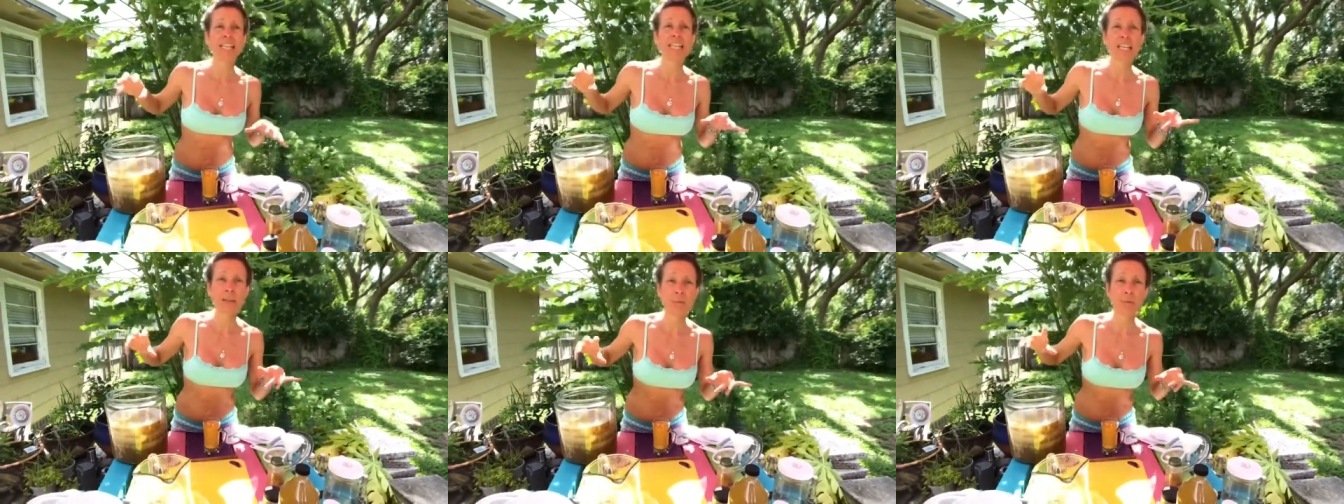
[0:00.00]

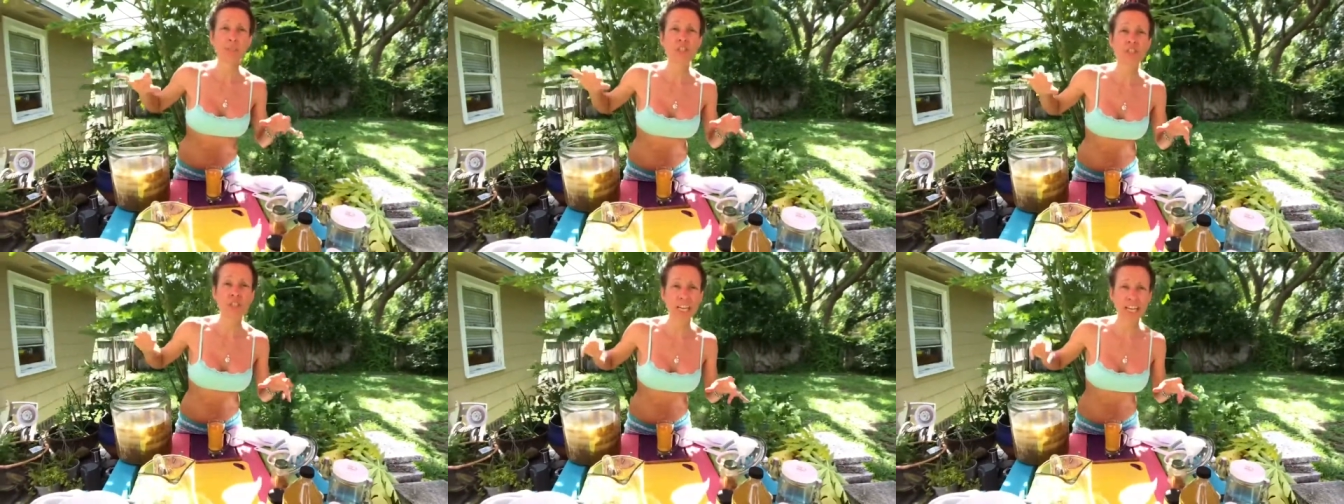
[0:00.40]
it
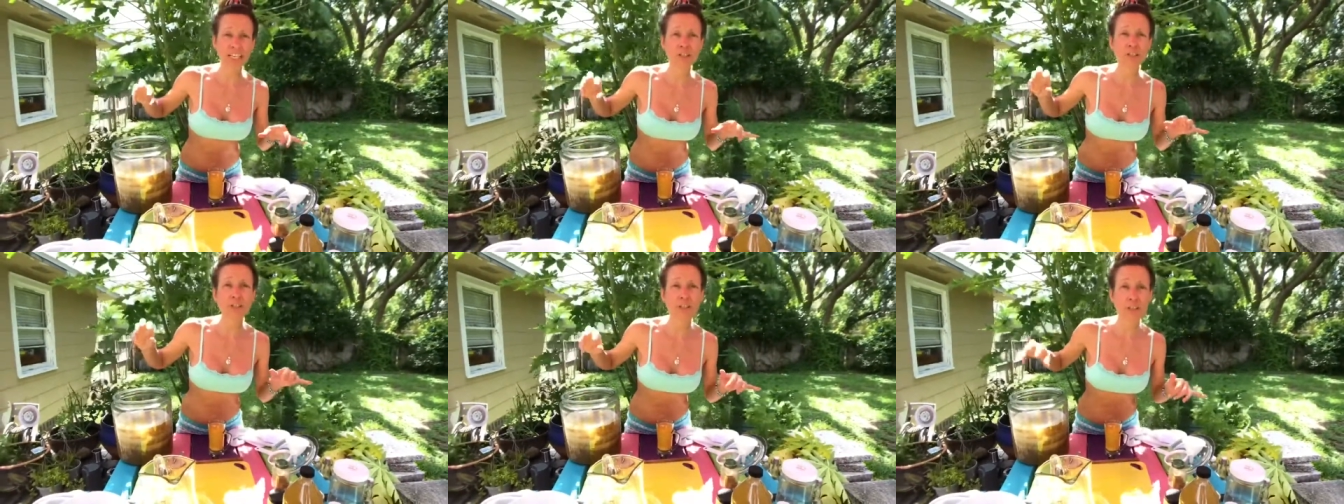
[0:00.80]
will
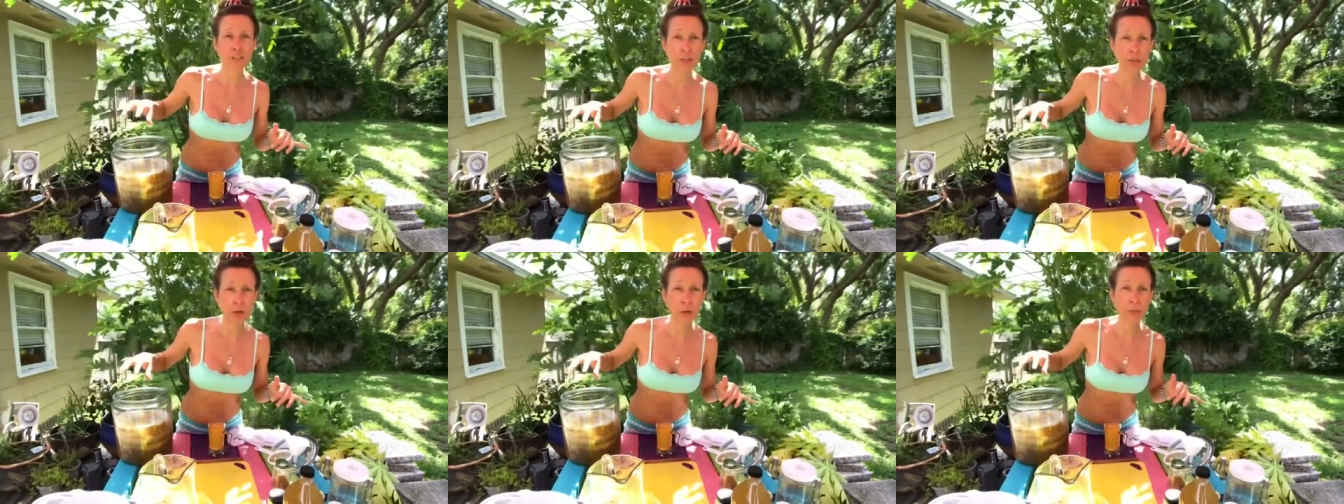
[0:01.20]
change this
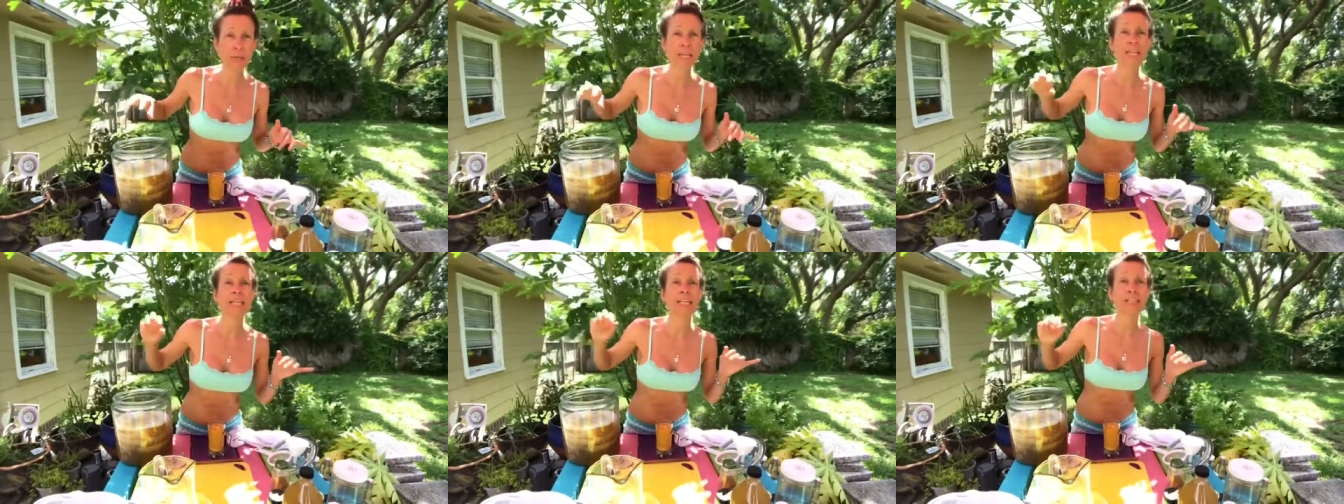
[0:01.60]

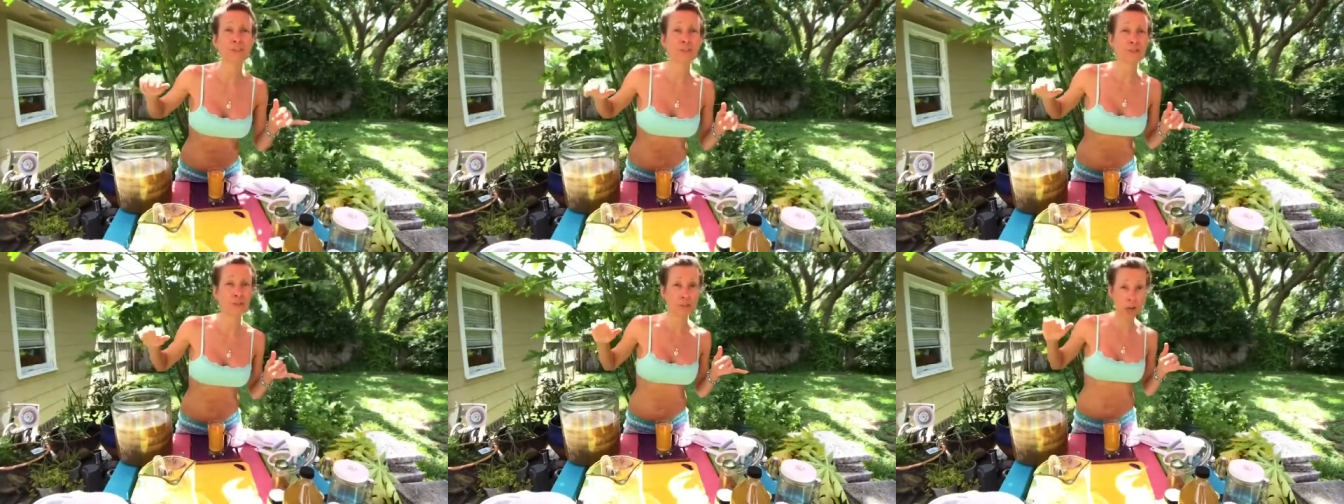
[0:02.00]
SCOBY
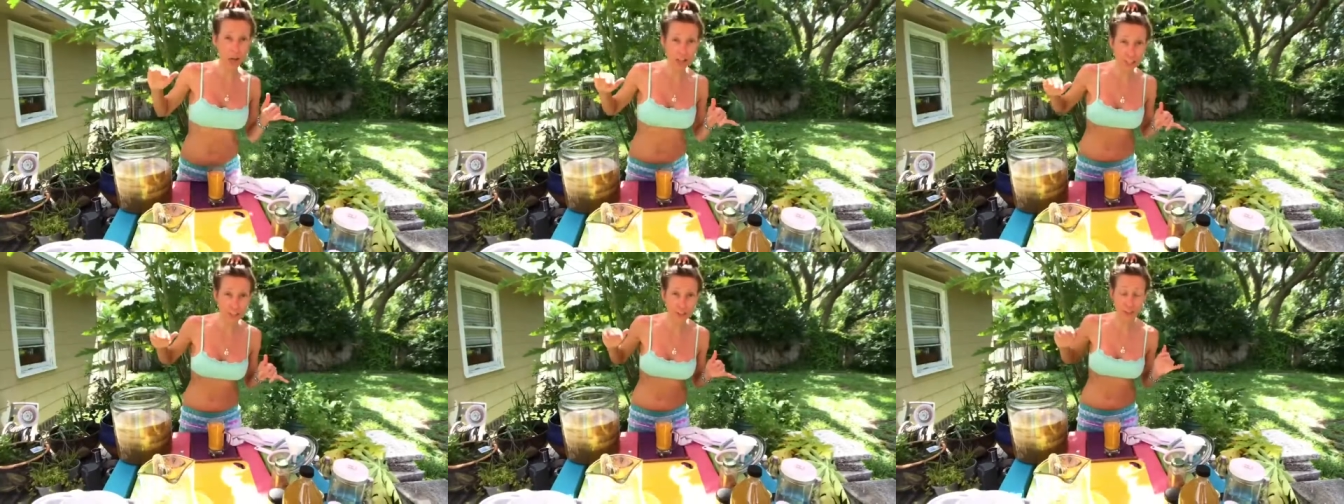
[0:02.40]
into
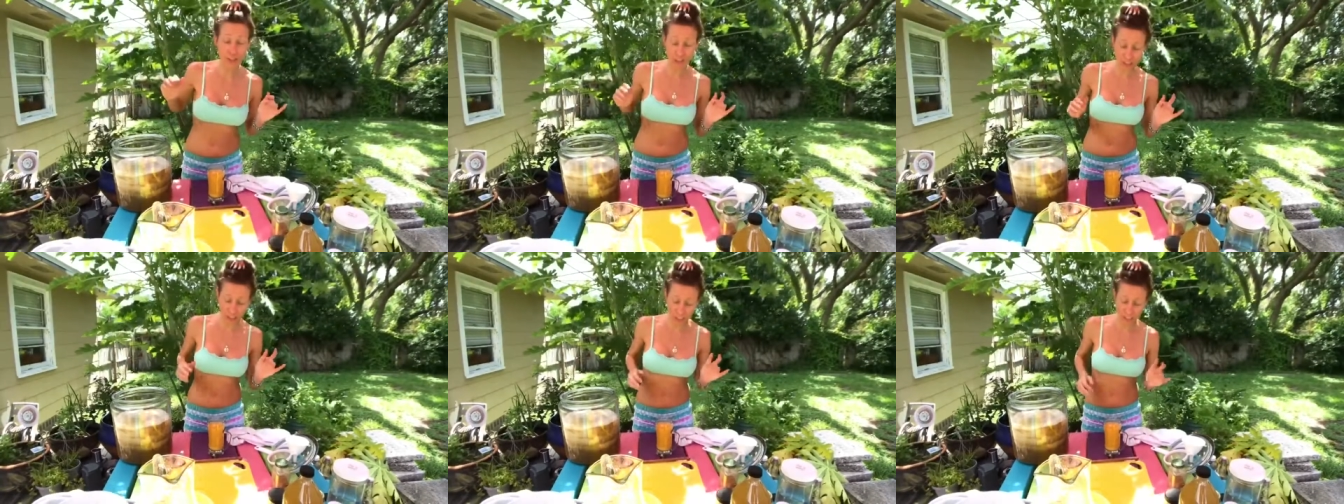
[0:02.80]
cottage
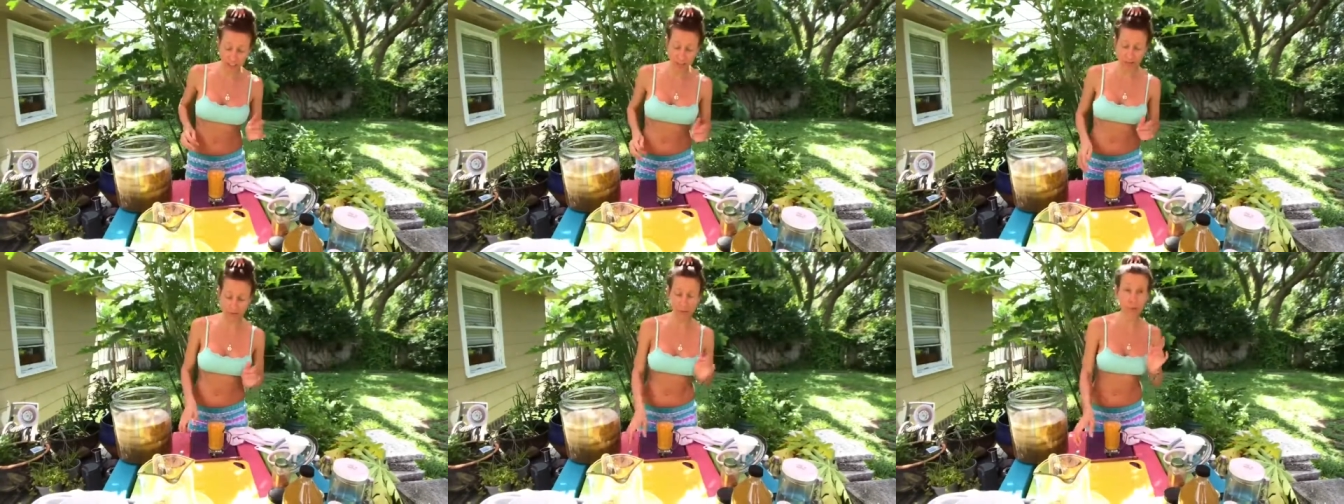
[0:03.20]

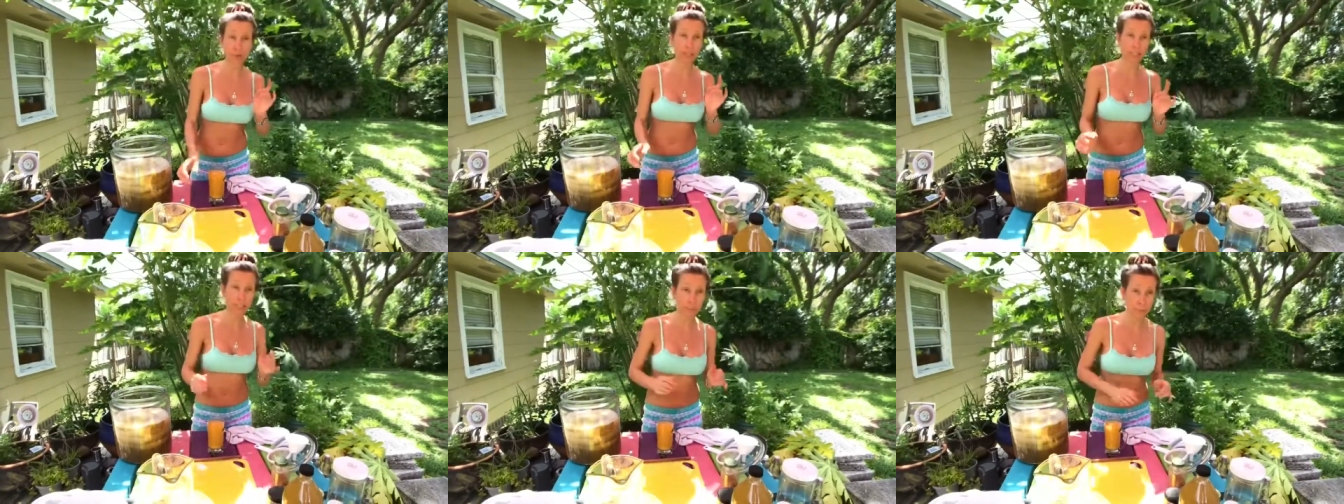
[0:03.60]
cheese
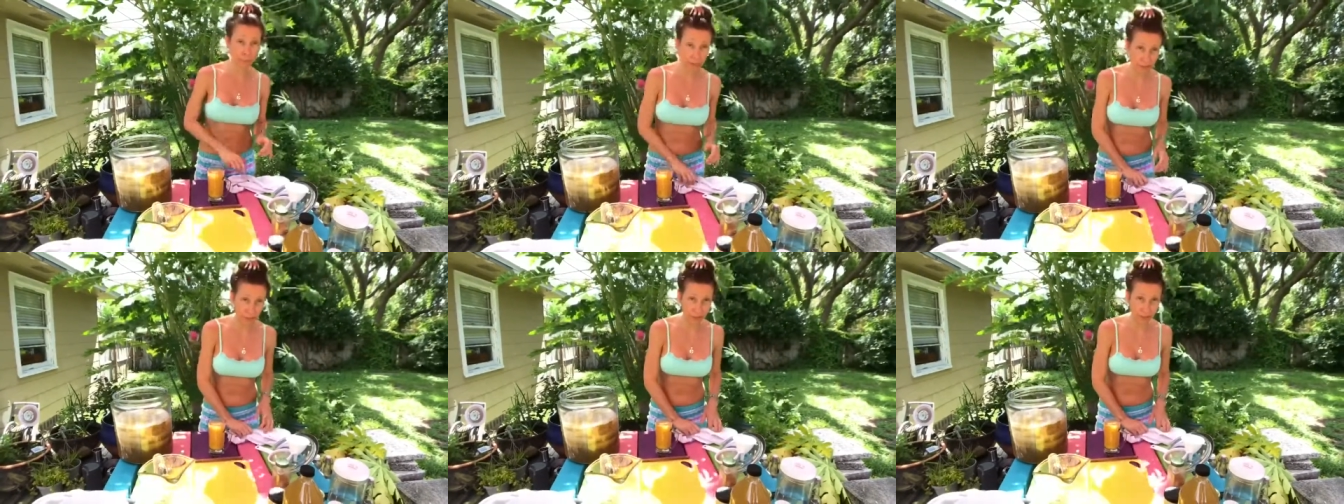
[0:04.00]
or the
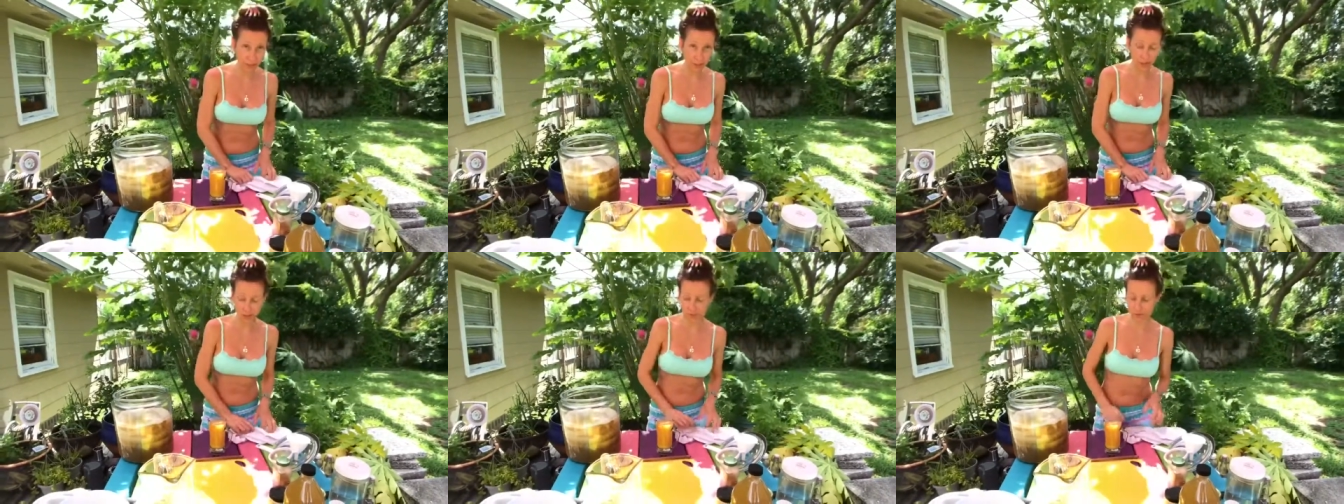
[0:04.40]
appearance
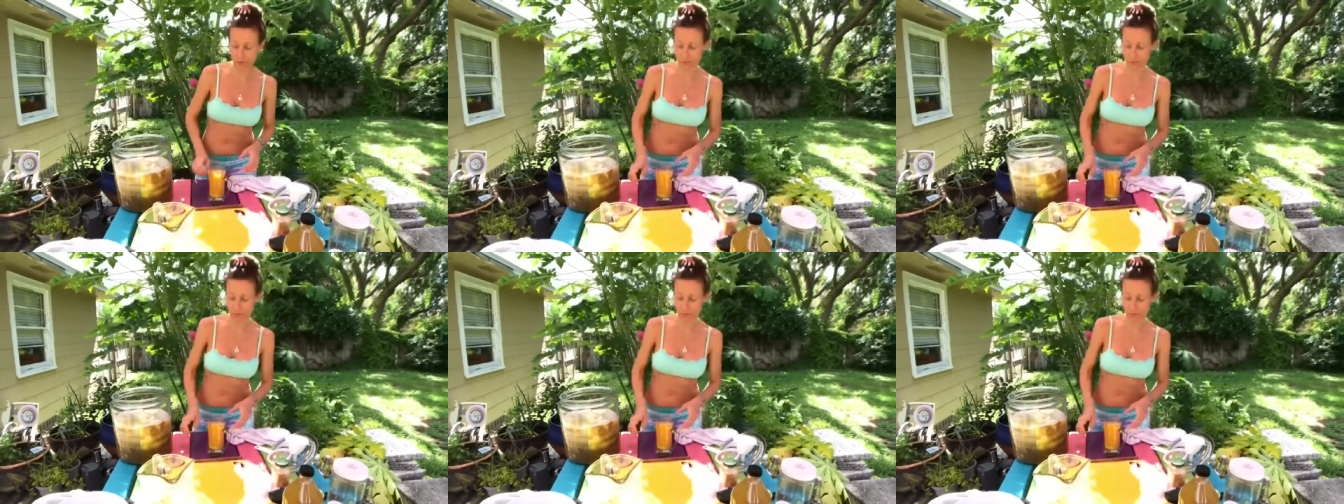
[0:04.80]
of.